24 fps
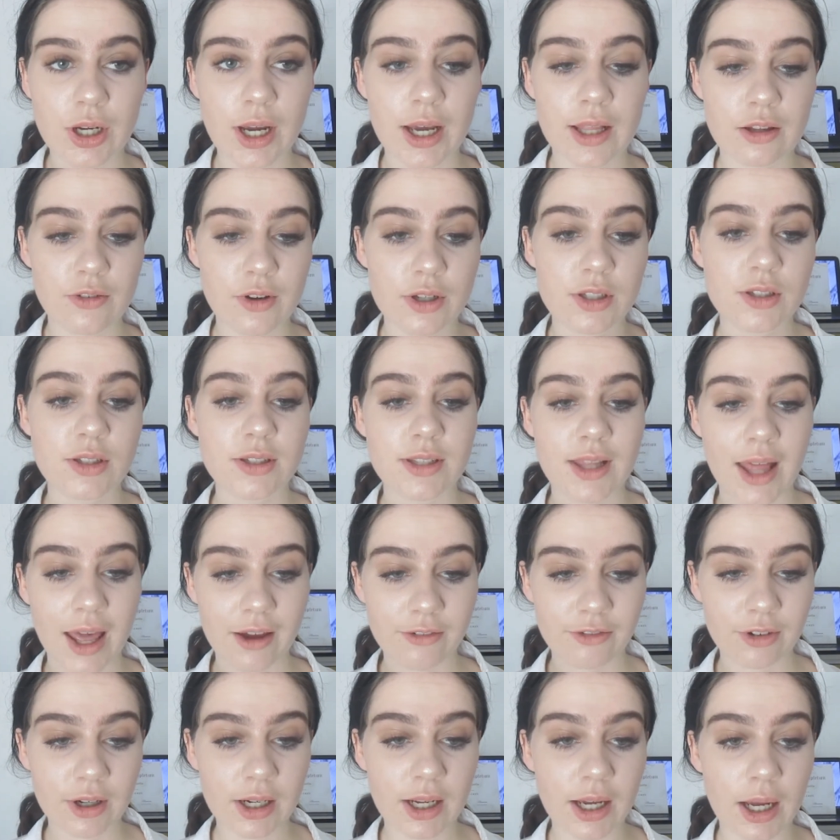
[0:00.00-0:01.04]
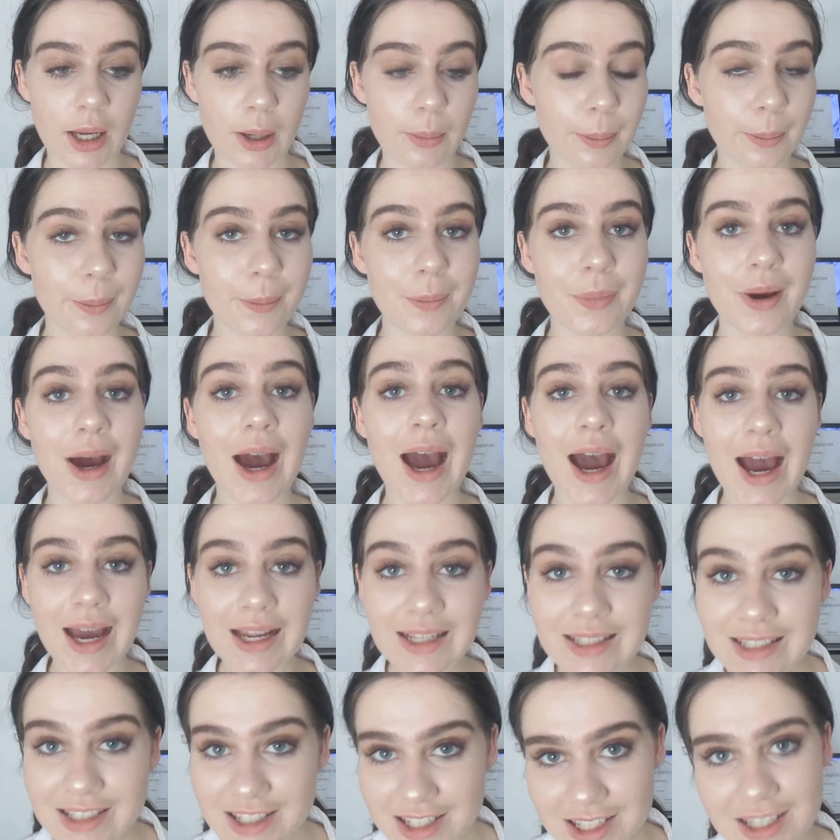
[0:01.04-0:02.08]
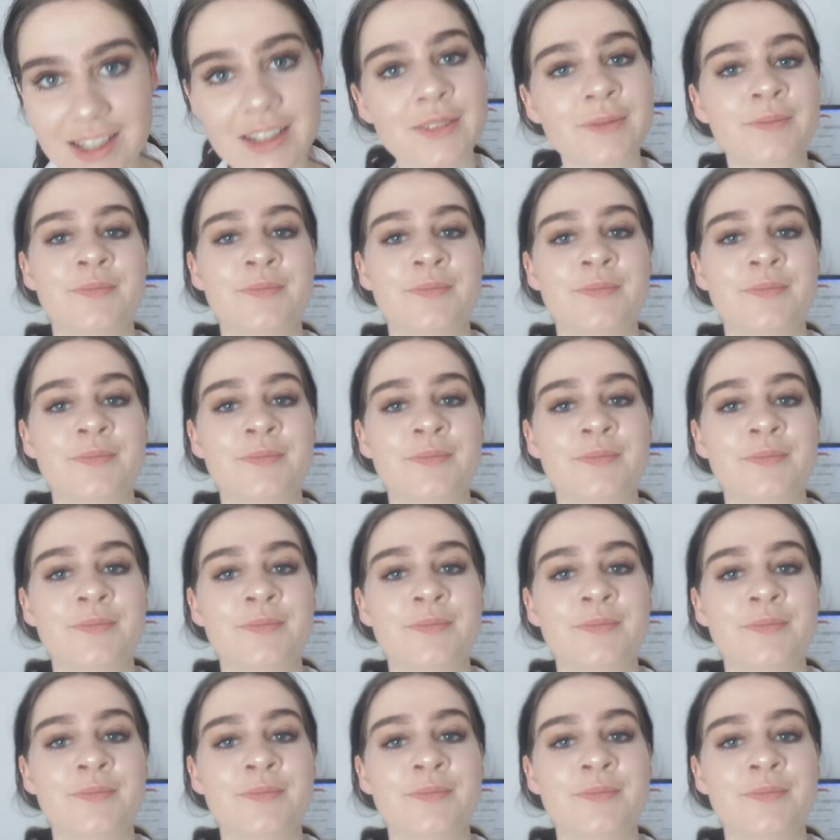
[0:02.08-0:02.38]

and the rest of South Africa, but